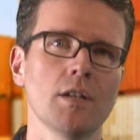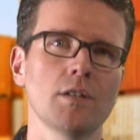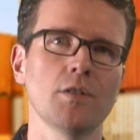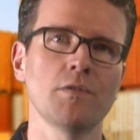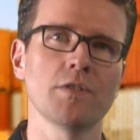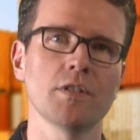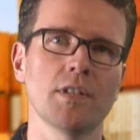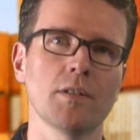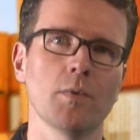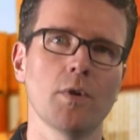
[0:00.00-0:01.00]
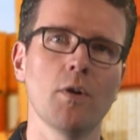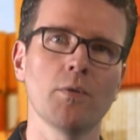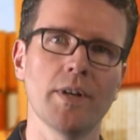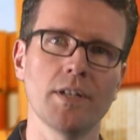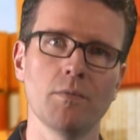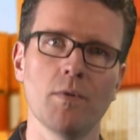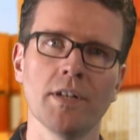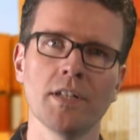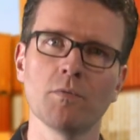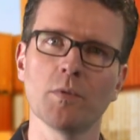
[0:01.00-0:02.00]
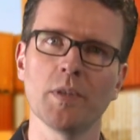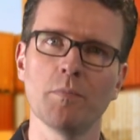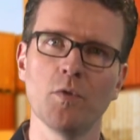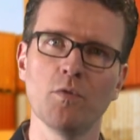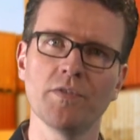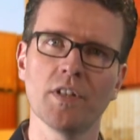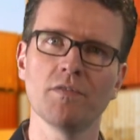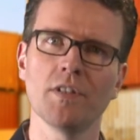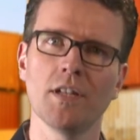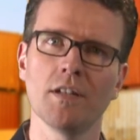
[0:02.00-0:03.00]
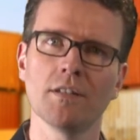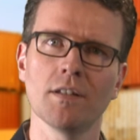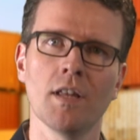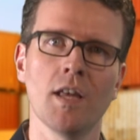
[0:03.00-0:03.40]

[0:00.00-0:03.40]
Services that were already running will be moved if needed,